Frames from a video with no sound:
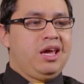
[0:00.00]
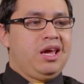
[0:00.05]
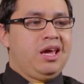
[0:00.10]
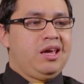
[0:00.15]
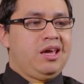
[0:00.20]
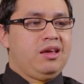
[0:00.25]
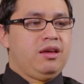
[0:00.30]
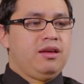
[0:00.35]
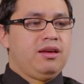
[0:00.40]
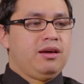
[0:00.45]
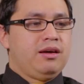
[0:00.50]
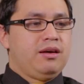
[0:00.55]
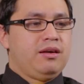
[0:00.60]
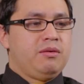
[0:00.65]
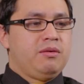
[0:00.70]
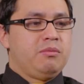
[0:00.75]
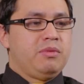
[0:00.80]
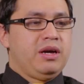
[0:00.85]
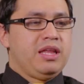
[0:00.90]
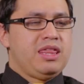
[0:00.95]
day,
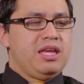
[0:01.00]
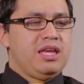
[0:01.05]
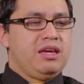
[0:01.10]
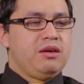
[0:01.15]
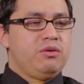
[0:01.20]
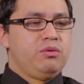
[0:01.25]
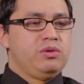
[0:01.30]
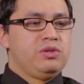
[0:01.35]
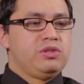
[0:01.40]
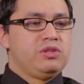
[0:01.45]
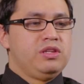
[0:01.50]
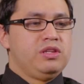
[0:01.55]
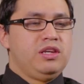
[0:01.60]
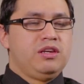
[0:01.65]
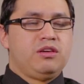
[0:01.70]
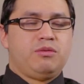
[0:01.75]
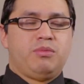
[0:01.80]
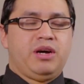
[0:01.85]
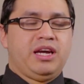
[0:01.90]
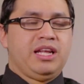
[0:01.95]
um, I think it was
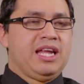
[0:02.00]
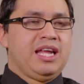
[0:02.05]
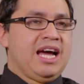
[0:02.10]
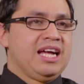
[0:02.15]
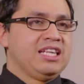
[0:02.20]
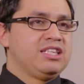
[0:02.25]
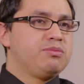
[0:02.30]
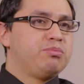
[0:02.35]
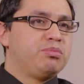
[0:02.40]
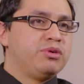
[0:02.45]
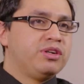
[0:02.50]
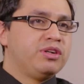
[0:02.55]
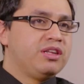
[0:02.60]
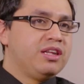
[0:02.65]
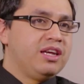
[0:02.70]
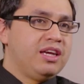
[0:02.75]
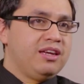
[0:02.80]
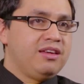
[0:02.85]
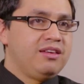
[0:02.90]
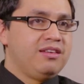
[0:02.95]
near my dad's
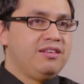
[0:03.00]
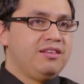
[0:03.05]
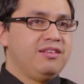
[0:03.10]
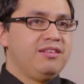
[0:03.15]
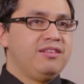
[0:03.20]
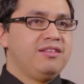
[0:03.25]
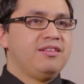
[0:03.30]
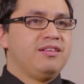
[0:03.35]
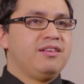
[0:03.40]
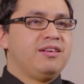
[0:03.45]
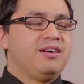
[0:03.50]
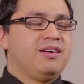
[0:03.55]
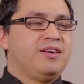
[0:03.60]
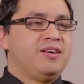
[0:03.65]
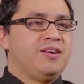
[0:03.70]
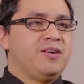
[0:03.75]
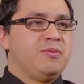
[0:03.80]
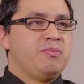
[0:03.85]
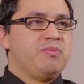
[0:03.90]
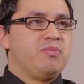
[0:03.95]
birthday,
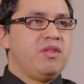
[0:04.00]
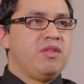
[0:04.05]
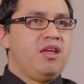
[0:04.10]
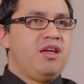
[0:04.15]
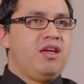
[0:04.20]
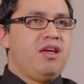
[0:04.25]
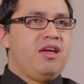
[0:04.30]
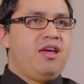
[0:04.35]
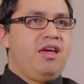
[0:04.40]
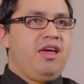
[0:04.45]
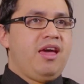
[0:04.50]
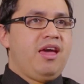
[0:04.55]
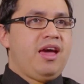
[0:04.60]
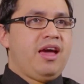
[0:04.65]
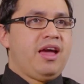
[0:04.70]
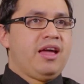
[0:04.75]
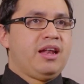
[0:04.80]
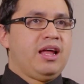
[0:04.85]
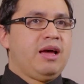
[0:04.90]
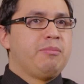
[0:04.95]
um,
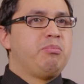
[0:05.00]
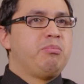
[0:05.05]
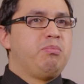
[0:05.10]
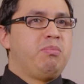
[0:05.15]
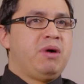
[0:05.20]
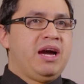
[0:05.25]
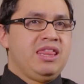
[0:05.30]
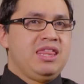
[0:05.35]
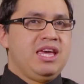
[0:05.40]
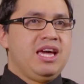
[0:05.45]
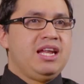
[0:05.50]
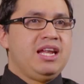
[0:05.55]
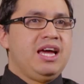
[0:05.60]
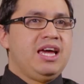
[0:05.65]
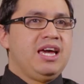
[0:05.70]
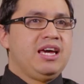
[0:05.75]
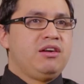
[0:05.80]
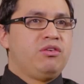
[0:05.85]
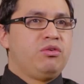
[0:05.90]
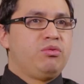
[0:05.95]
and by then
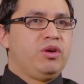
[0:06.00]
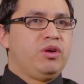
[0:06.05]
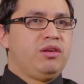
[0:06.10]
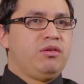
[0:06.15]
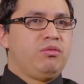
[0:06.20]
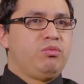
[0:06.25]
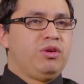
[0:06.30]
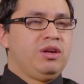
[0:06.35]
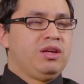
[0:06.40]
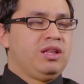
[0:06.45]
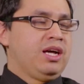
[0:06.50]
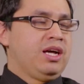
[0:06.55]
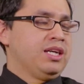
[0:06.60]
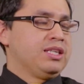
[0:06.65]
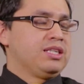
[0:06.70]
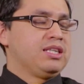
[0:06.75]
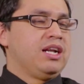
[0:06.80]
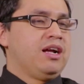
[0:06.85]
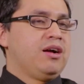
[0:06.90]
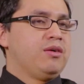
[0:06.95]
I had already
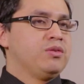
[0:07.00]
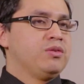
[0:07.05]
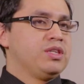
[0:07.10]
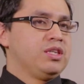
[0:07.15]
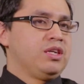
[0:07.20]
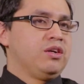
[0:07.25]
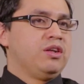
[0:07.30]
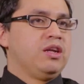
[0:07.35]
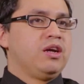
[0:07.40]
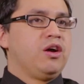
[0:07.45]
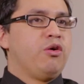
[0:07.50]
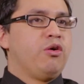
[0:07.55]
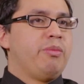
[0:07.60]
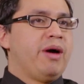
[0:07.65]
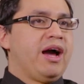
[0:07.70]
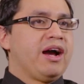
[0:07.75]
realized that I wasn't going to go